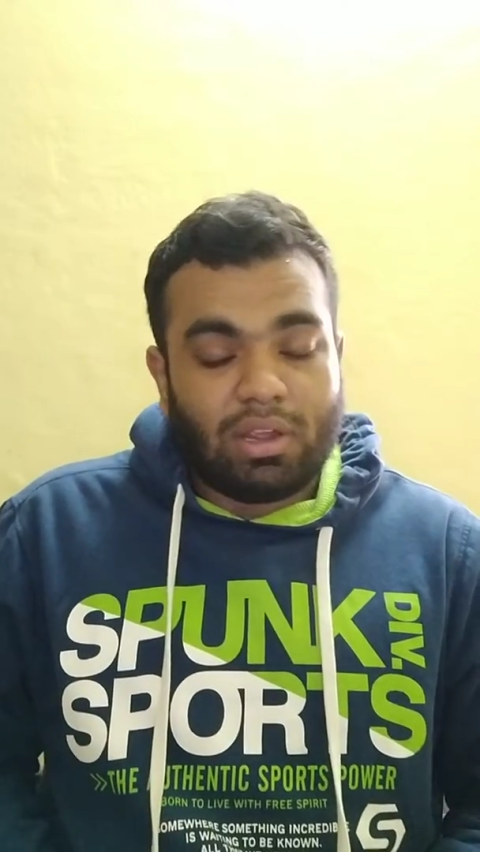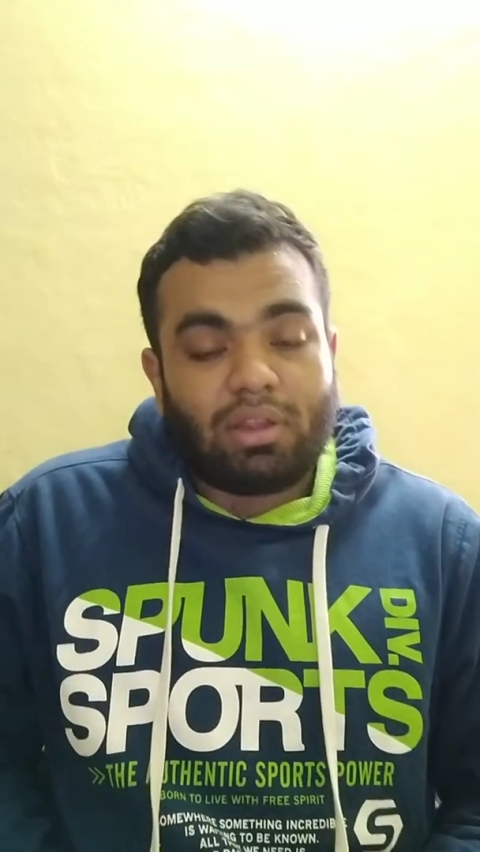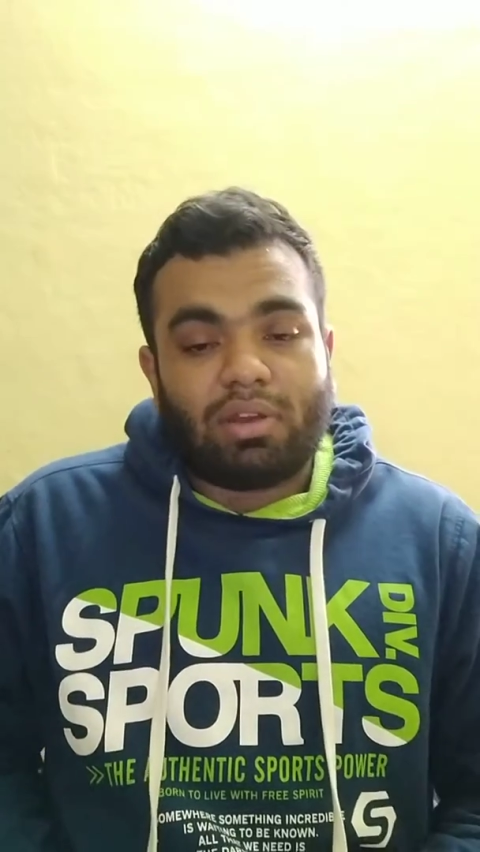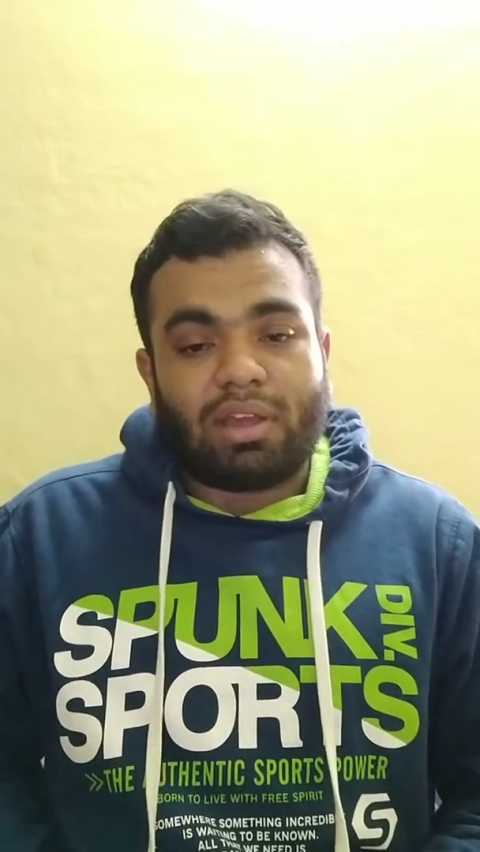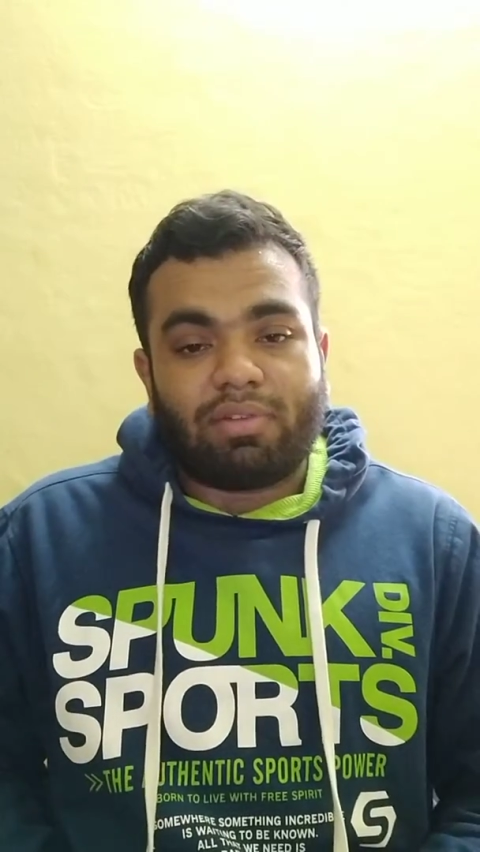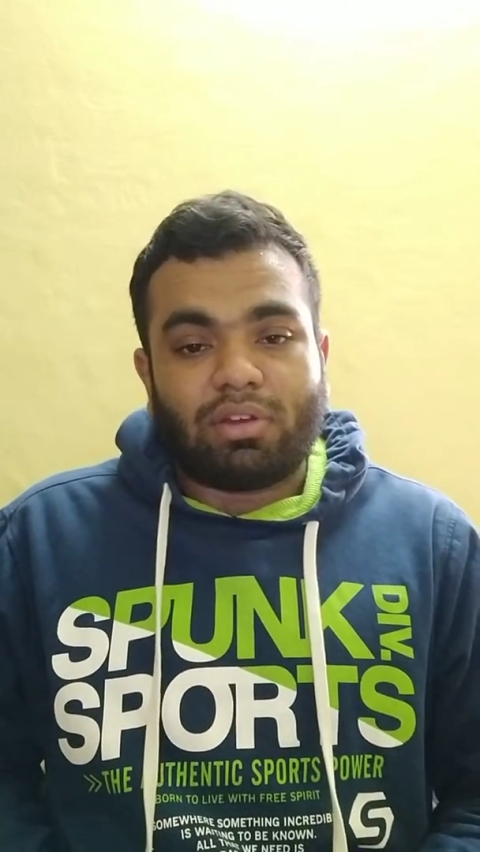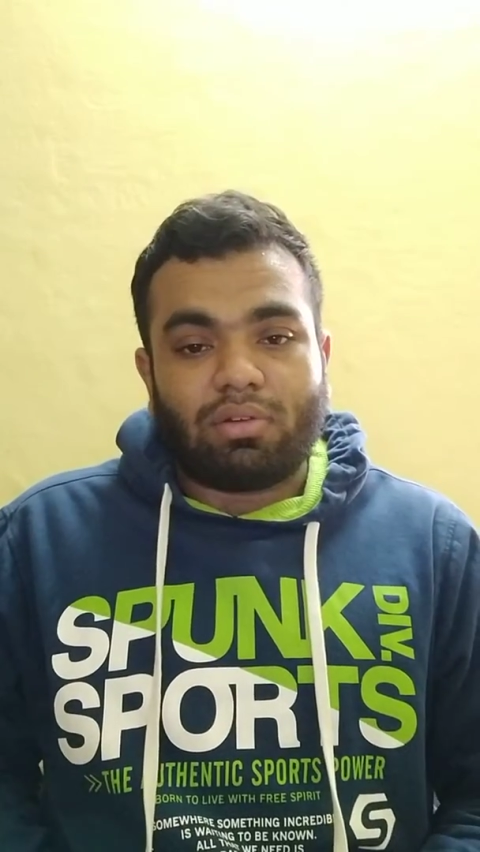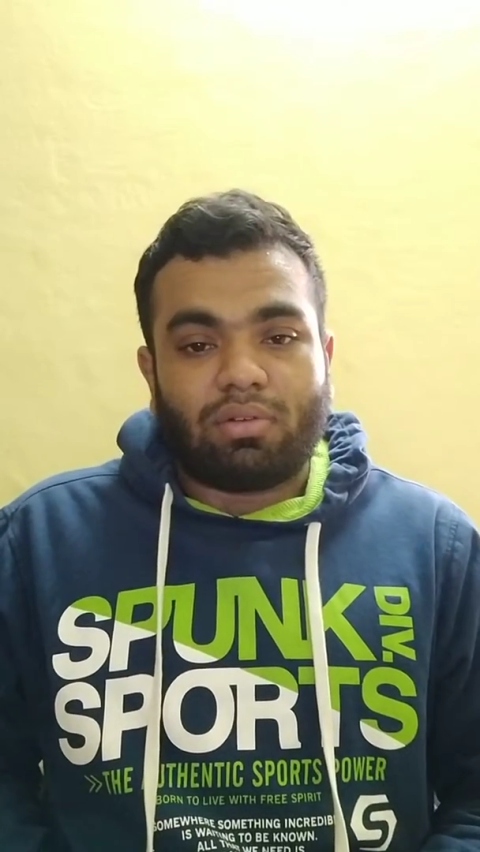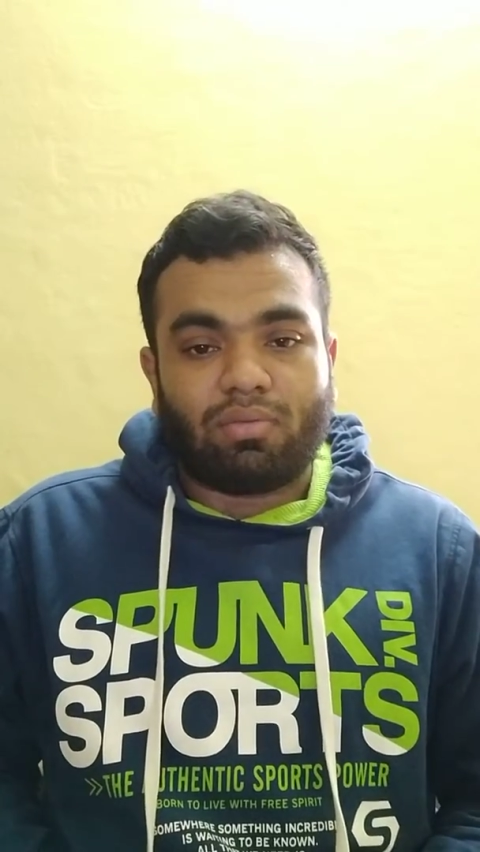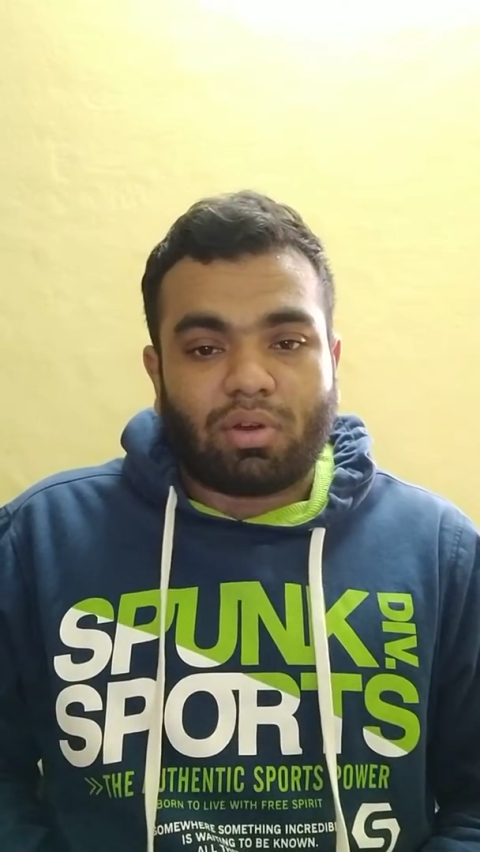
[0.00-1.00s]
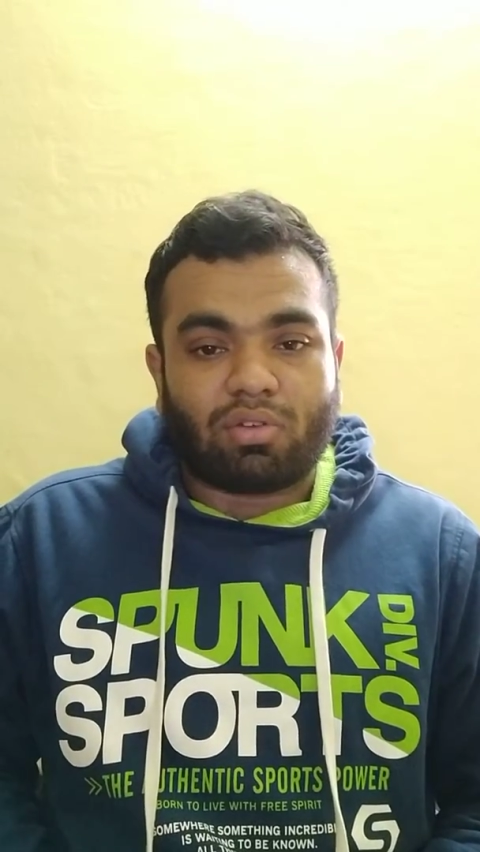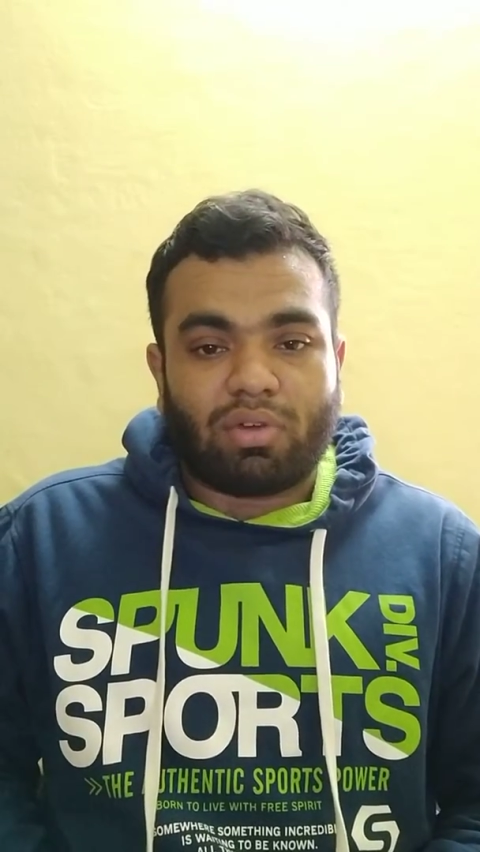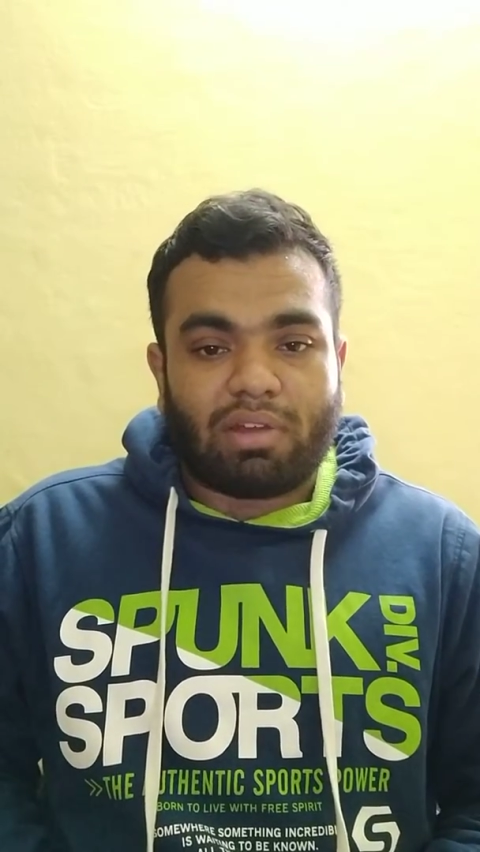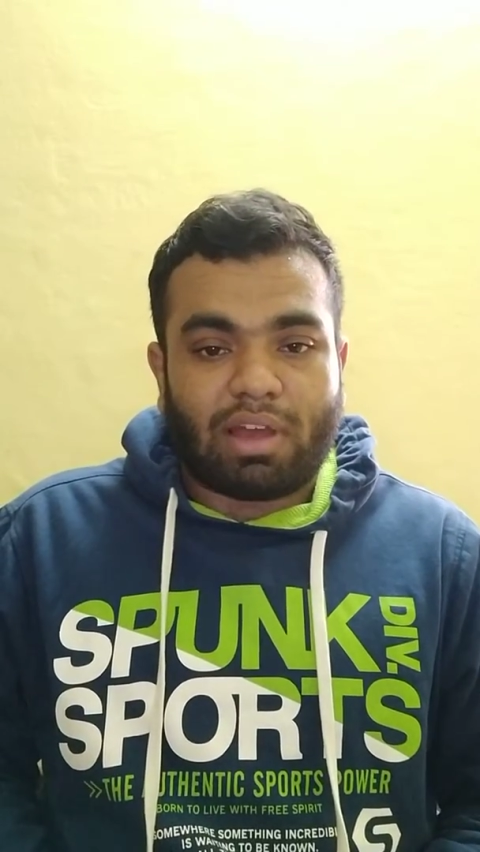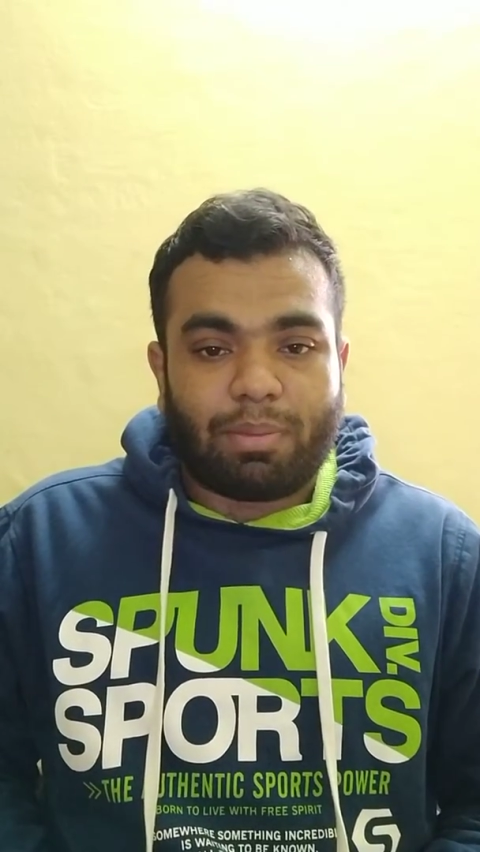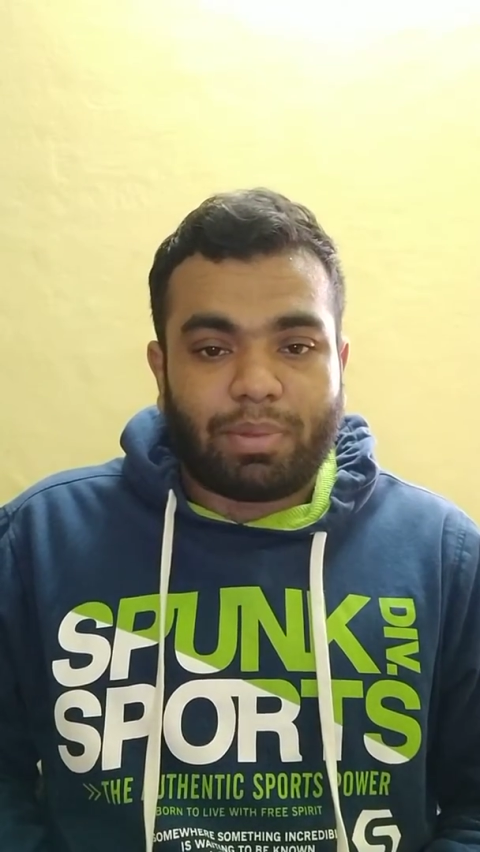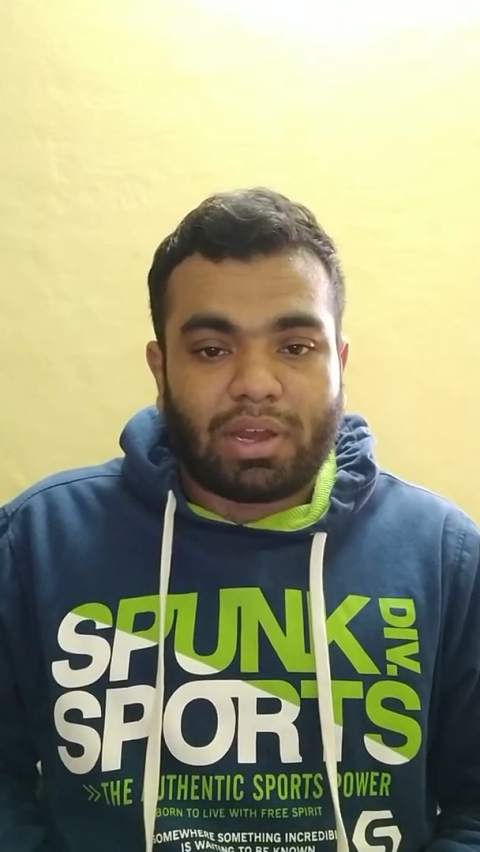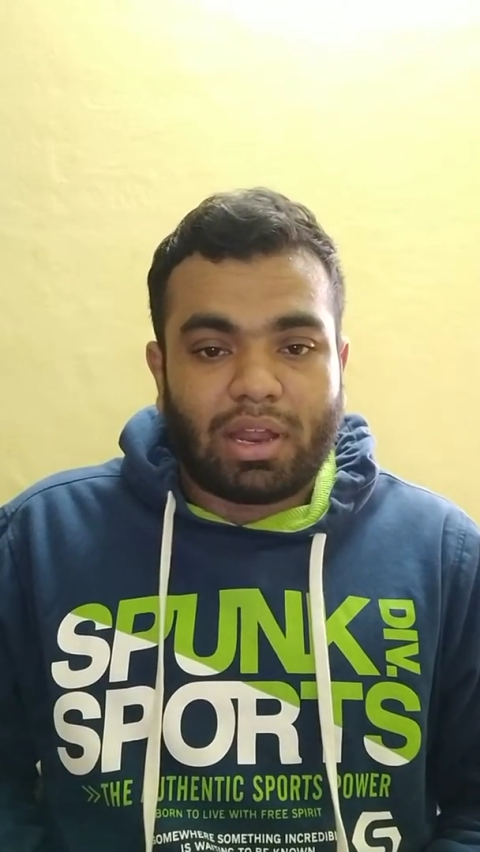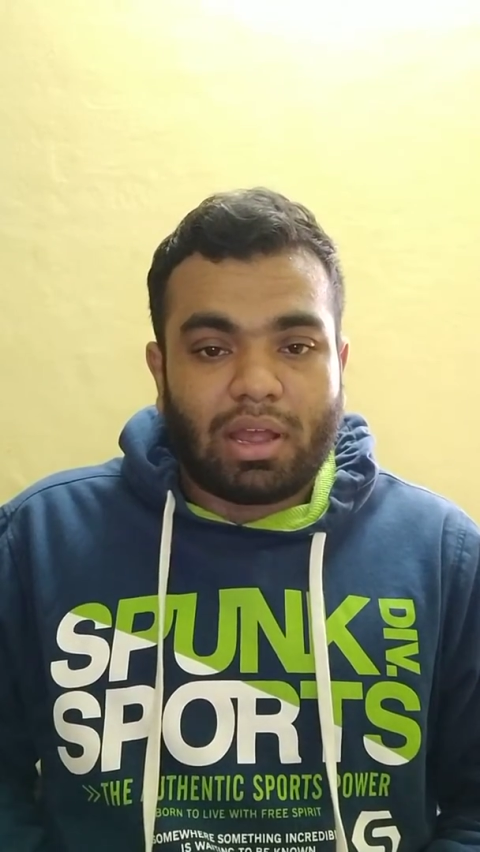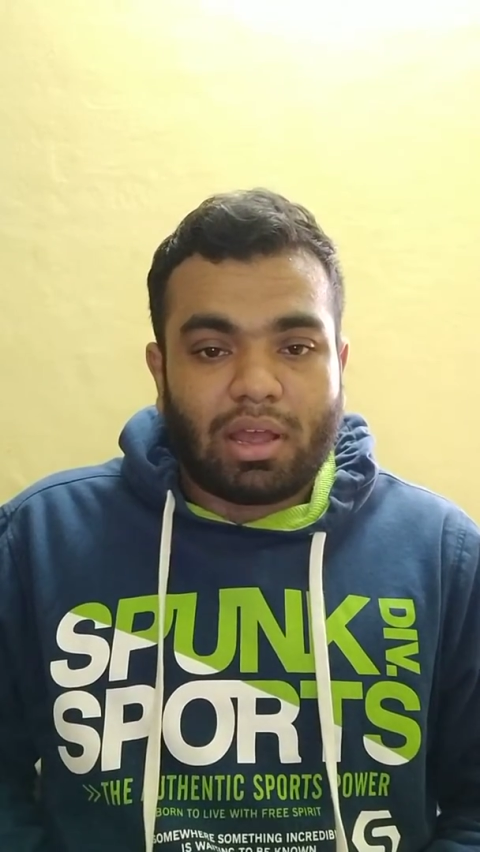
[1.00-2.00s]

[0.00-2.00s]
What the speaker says: you never know what could have happened.